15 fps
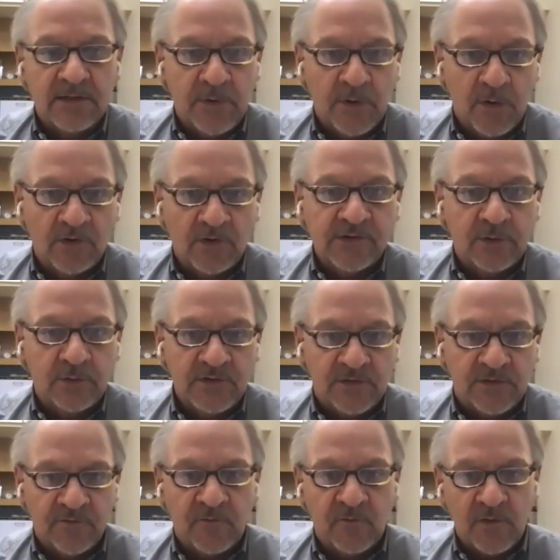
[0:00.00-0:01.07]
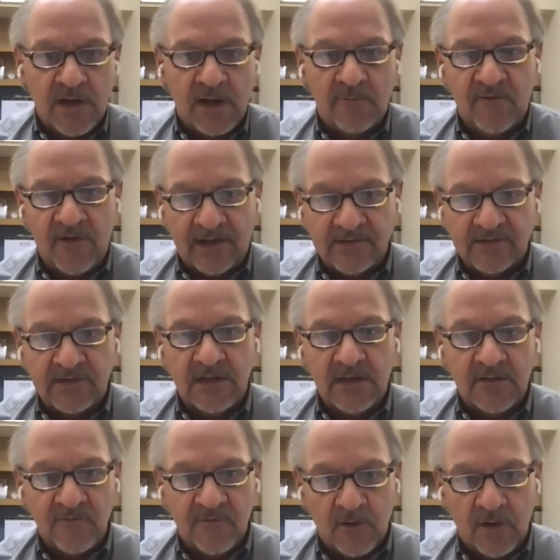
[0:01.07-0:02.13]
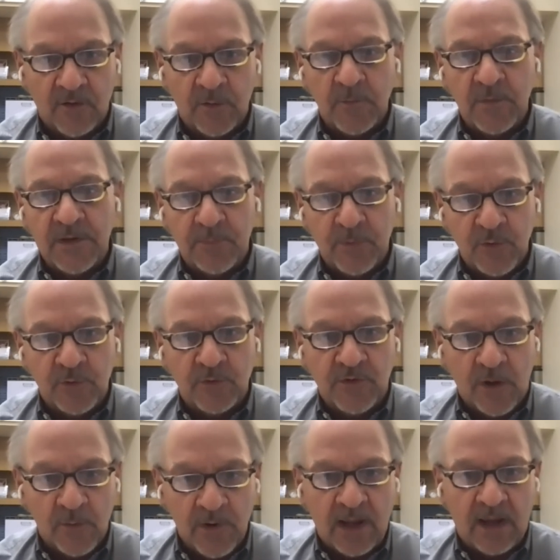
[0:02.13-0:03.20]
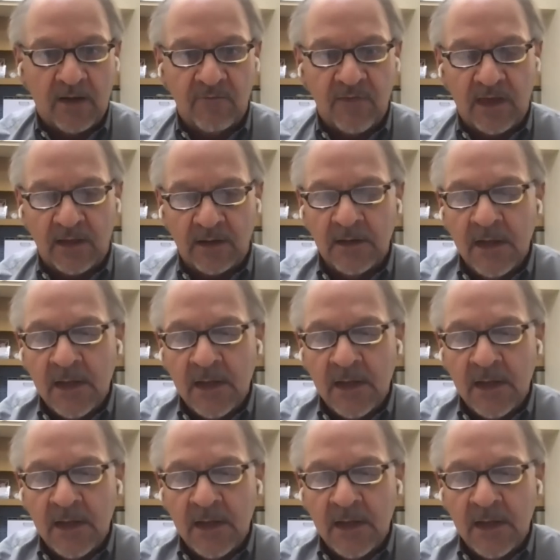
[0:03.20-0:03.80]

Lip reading: but also to free up vaccine for other people who don't have that